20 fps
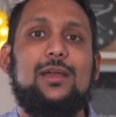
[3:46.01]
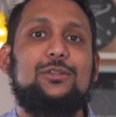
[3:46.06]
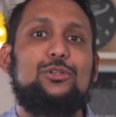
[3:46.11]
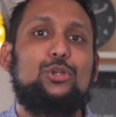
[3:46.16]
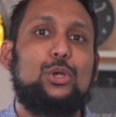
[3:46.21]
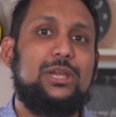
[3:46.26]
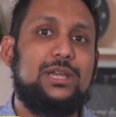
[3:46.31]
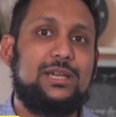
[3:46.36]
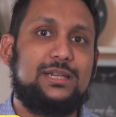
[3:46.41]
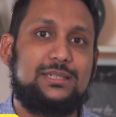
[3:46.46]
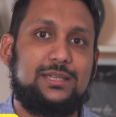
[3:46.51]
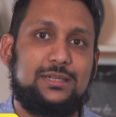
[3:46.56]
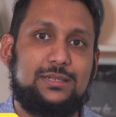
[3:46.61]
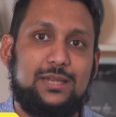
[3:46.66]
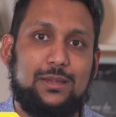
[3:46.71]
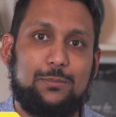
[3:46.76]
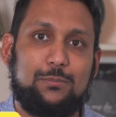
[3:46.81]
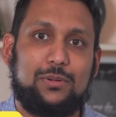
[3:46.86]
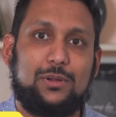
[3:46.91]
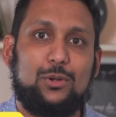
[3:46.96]
So here's a
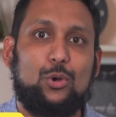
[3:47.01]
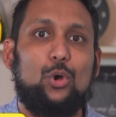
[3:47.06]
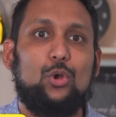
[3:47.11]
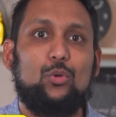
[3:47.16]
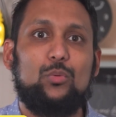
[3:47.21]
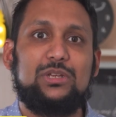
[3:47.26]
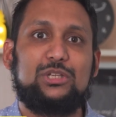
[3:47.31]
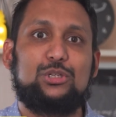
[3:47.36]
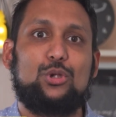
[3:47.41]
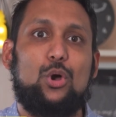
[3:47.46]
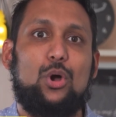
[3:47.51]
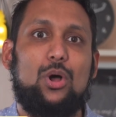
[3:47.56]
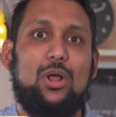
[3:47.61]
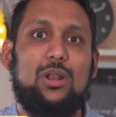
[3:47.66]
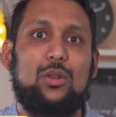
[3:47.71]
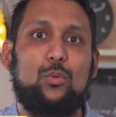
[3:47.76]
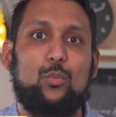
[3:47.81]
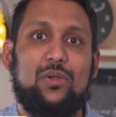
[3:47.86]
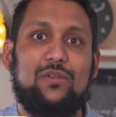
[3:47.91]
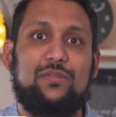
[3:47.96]
tip. Always
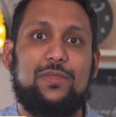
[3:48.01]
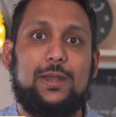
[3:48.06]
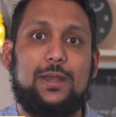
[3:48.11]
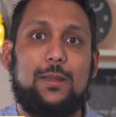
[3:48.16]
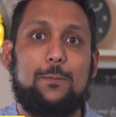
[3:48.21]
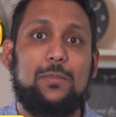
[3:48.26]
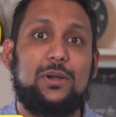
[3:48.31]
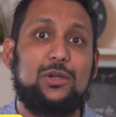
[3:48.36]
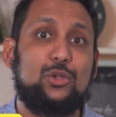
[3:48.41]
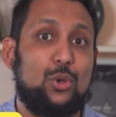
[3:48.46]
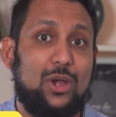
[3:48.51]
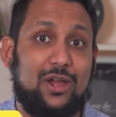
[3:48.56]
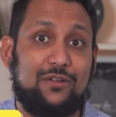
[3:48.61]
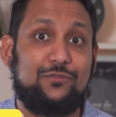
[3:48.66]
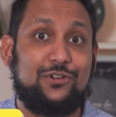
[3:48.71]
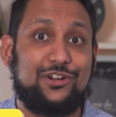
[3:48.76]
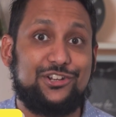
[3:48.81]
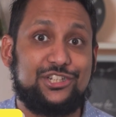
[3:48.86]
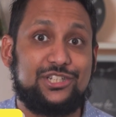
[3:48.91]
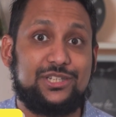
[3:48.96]
call with the number you
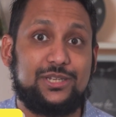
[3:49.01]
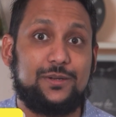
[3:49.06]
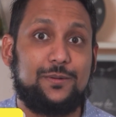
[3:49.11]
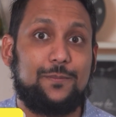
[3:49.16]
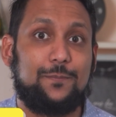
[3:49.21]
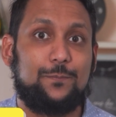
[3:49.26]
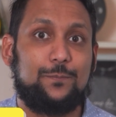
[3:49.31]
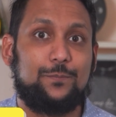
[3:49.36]
have registered.